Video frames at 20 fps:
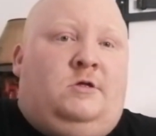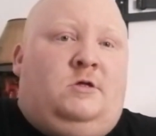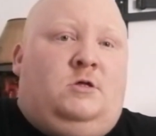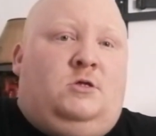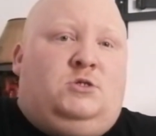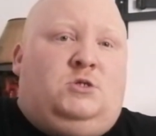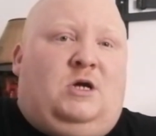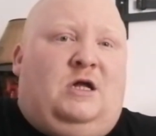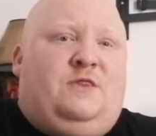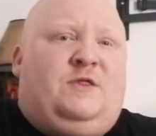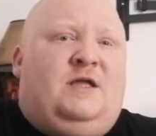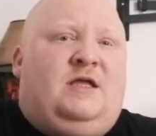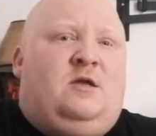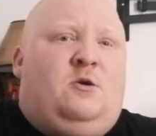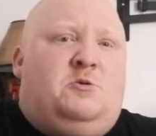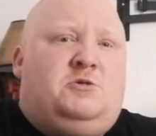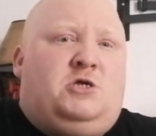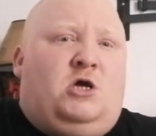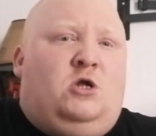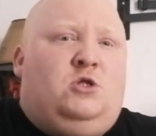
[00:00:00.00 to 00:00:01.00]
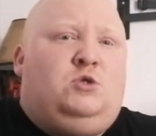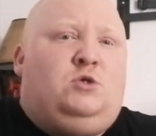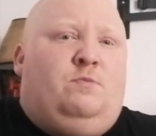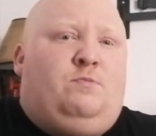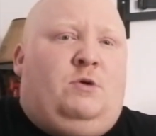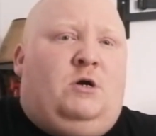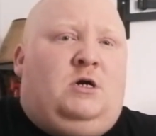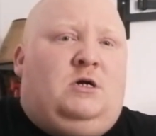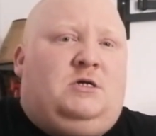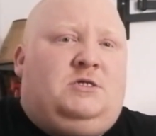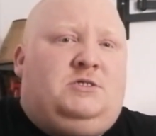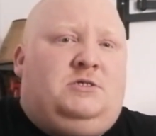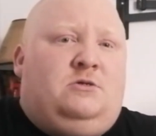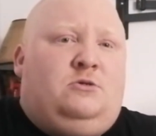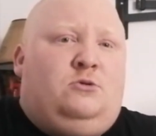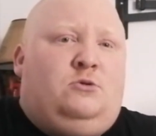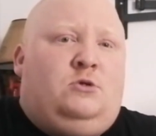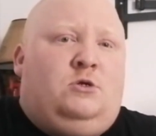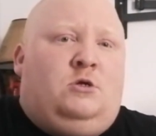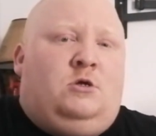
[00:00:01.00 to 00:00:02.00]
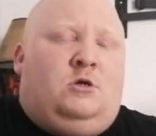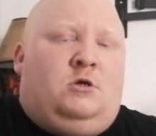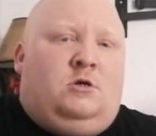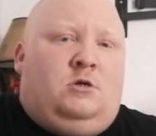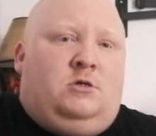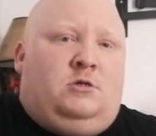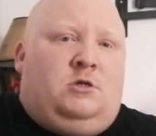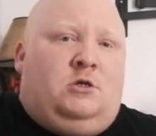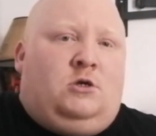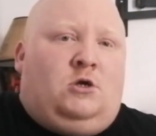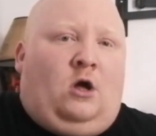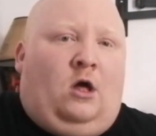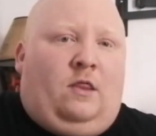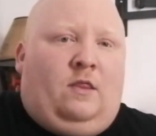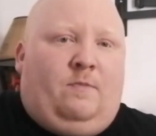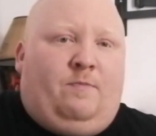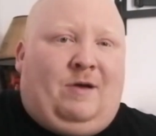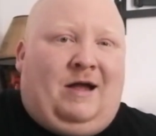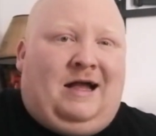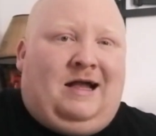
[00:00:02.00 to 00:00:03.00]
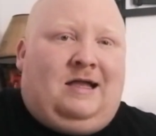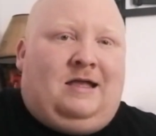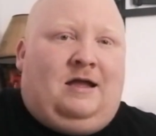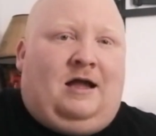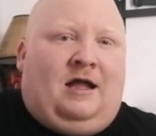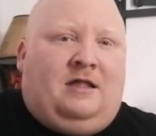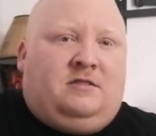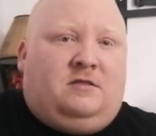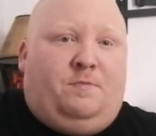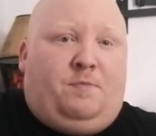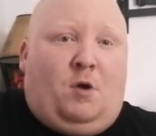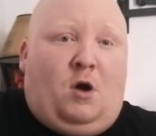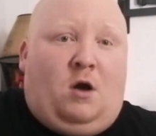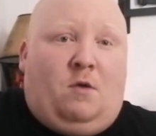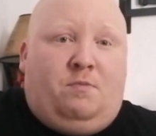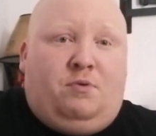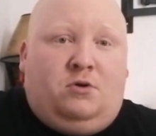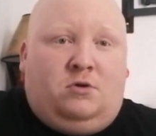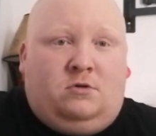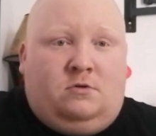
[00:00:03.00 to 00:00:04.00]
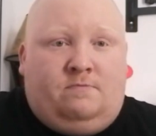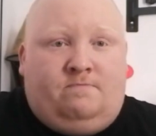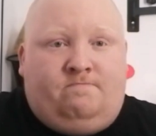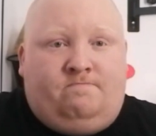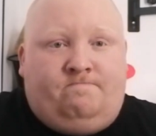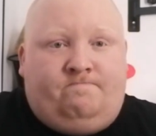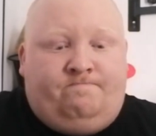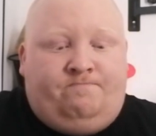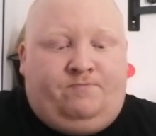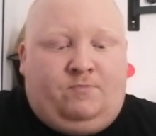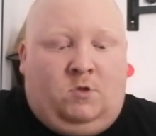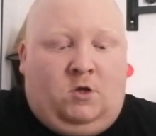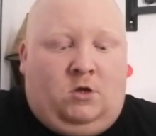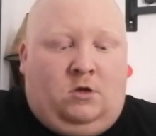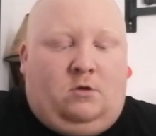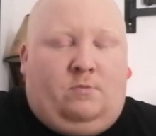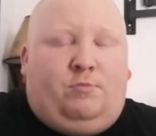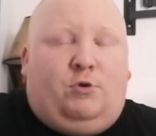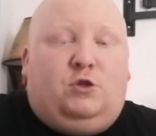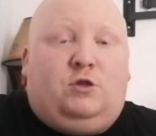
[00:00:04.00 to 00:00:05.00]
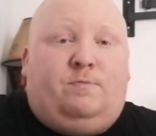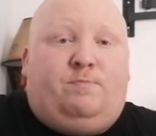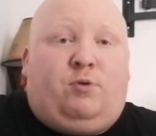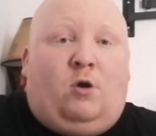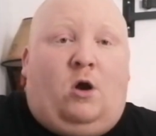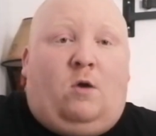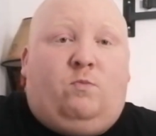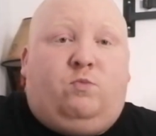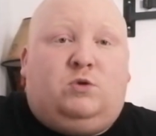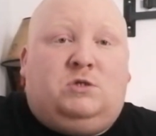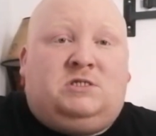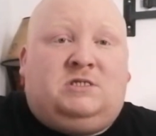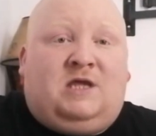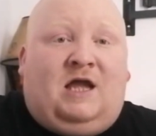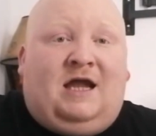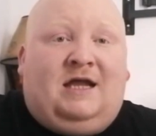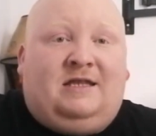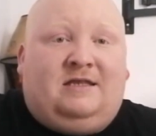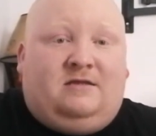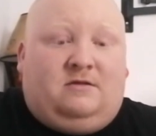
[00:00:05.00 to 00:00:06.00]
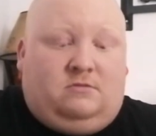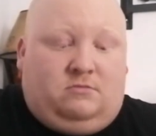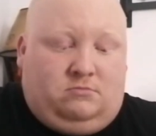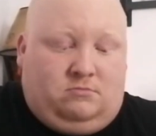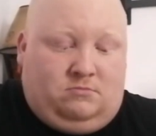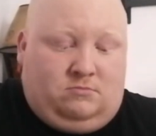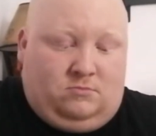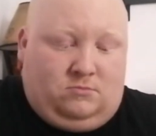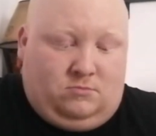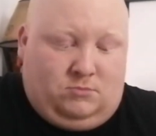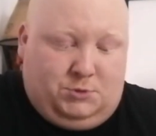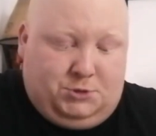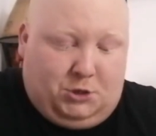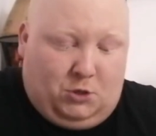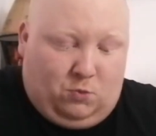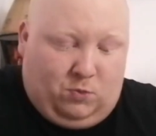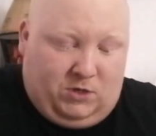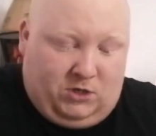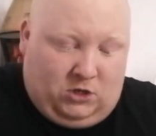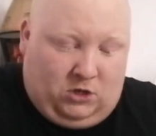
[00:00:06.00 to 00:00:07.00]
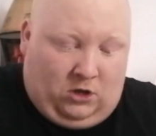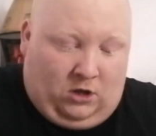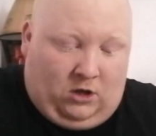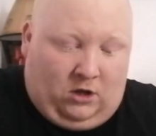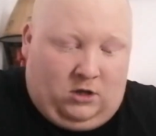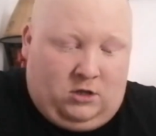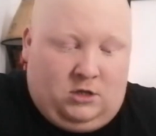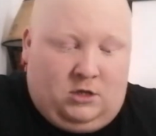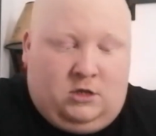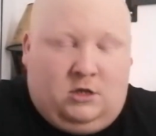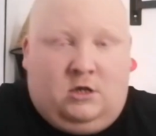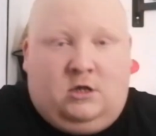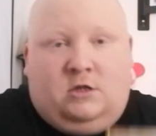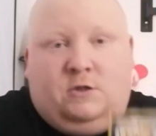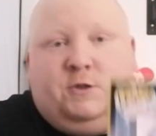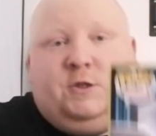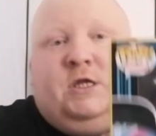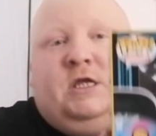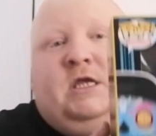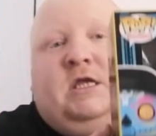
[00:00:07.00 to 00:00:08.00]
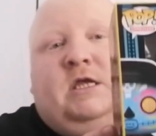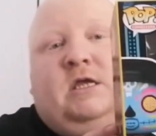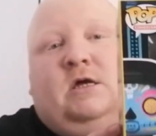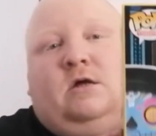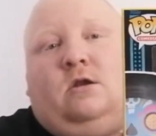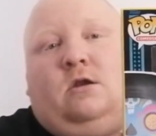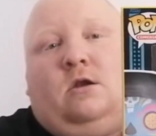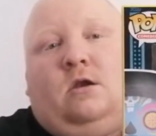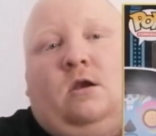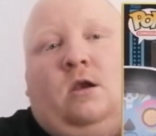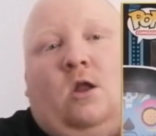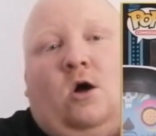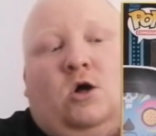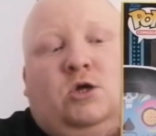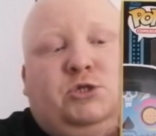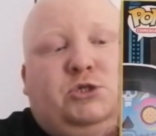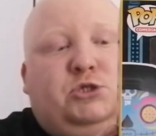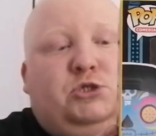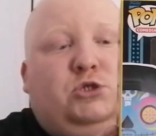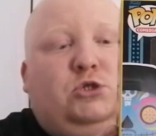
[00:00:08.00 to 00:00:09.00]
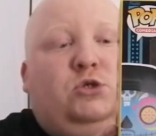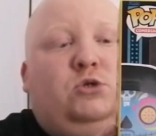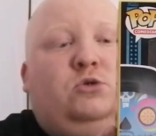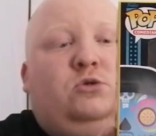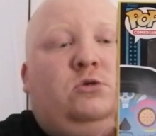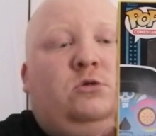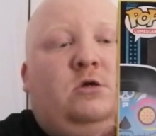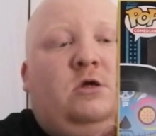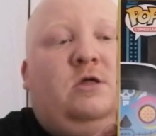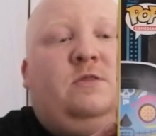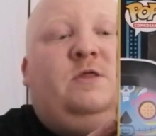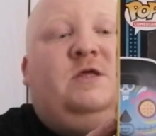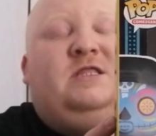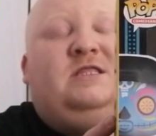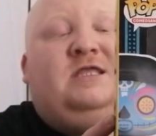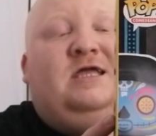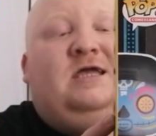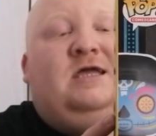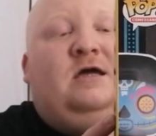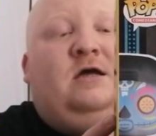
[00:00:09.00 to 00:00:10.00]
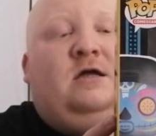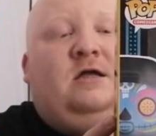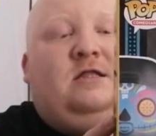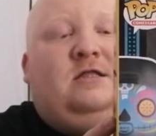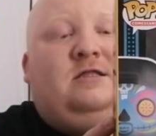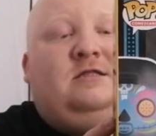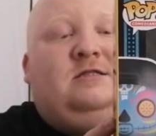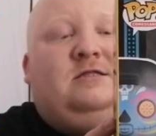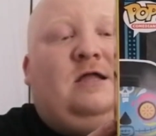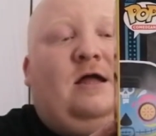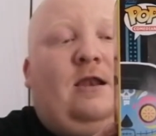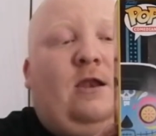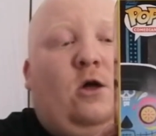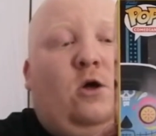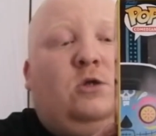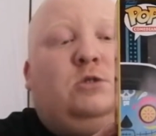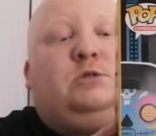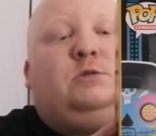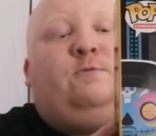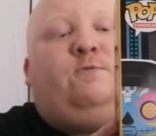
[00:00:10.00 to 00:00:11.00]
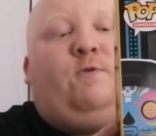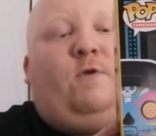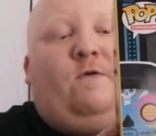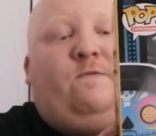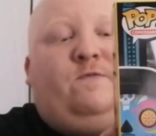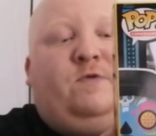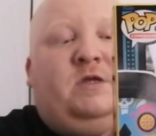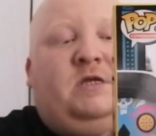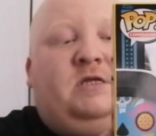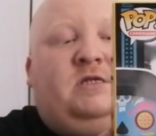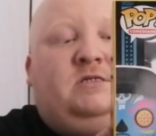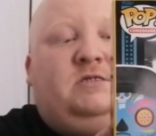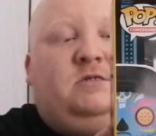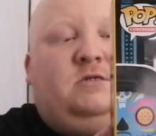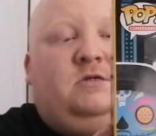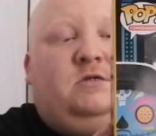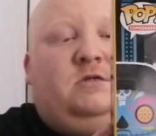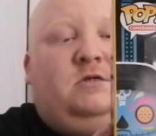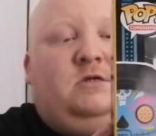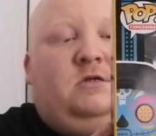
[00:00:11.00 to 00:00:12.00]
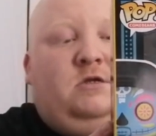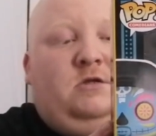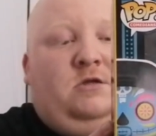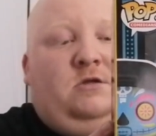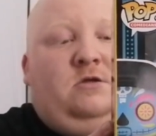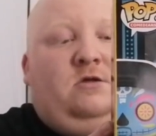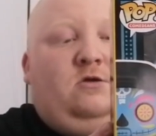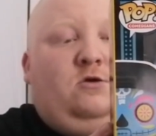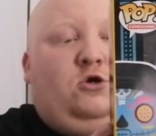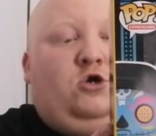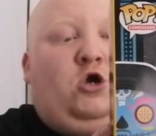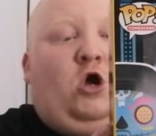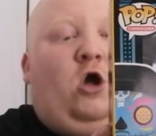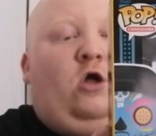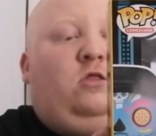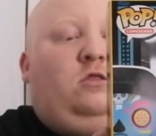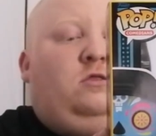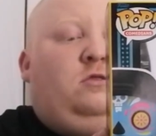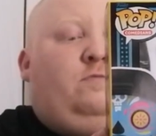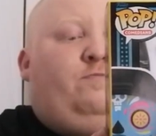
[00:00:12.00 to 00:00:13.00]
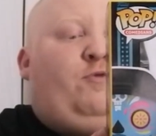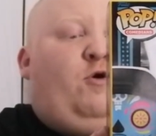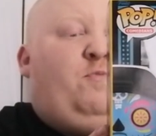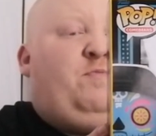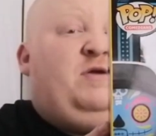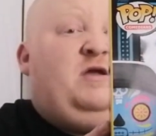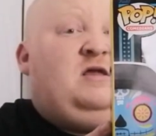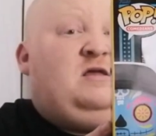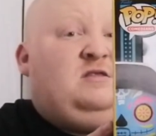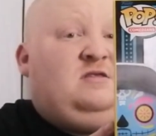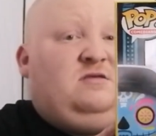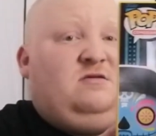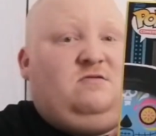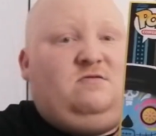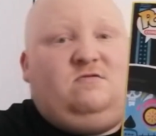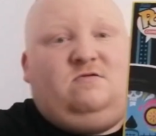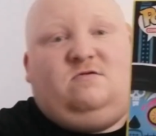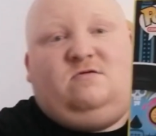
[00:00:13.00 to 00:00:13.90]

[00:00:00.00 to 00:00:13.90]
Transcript: So I think it was $100. You got the bag and the pop. But the pop was signed. So we got the loss, the Dia de los Fluffies. Con puppies.